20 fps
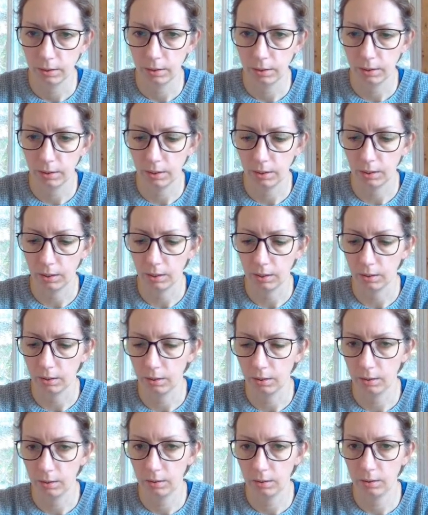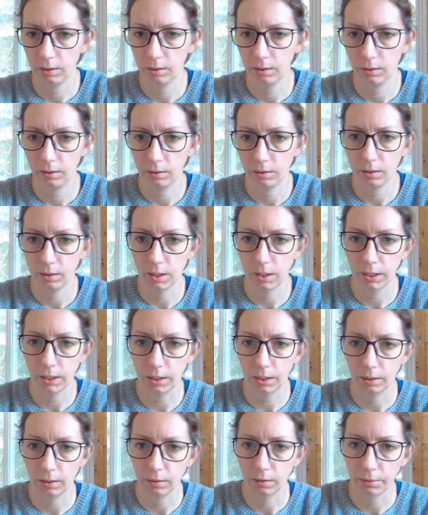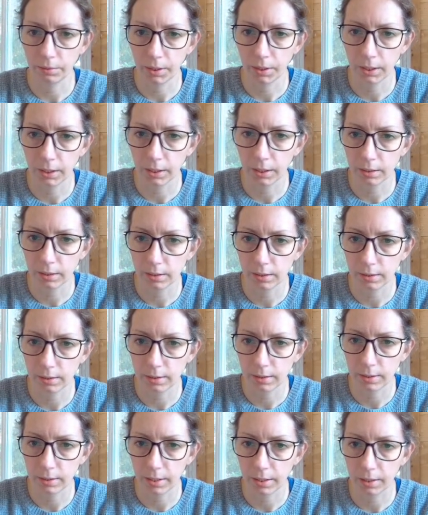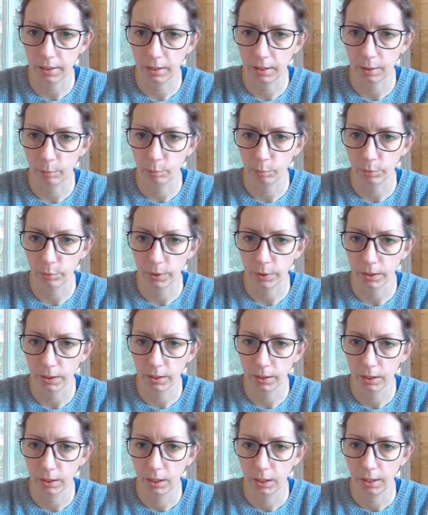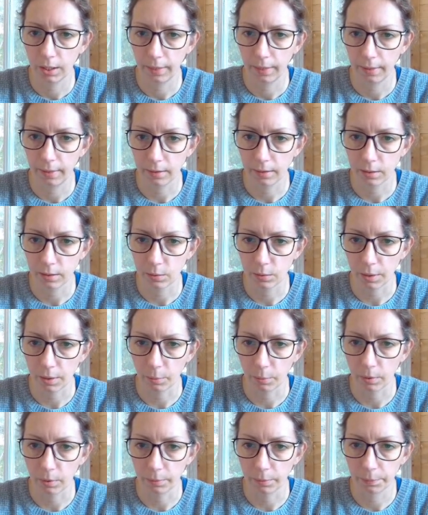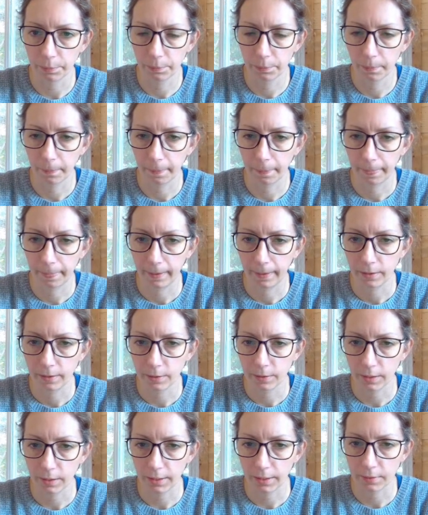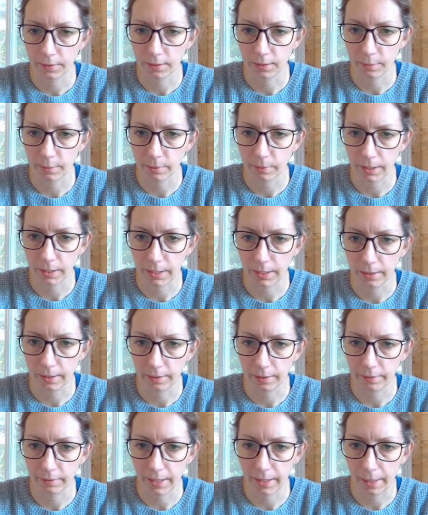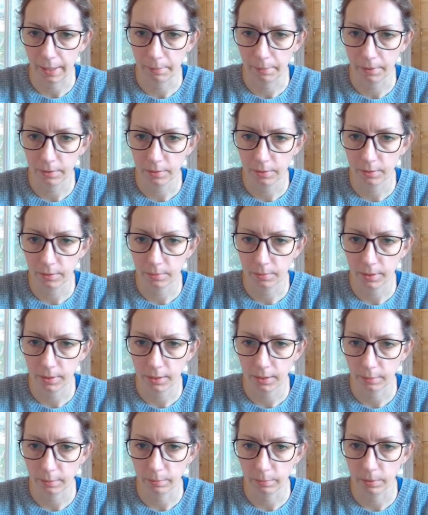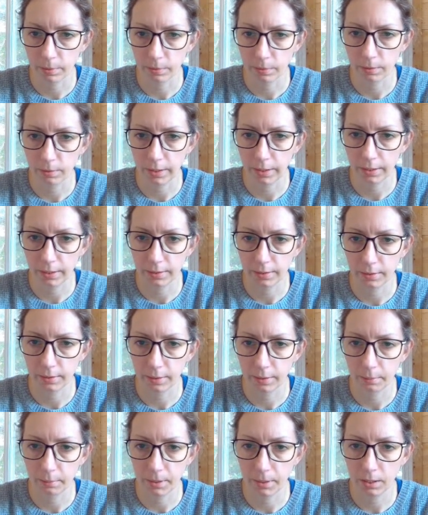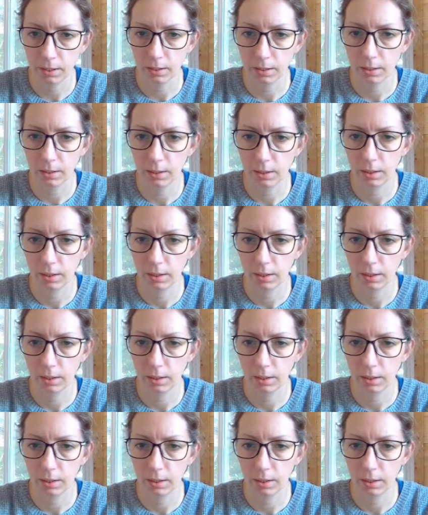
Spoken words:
Then locking the green axis, lining up with this drywall. So that gives us a bit of a gap there, so I'm just going to pull that so they meet.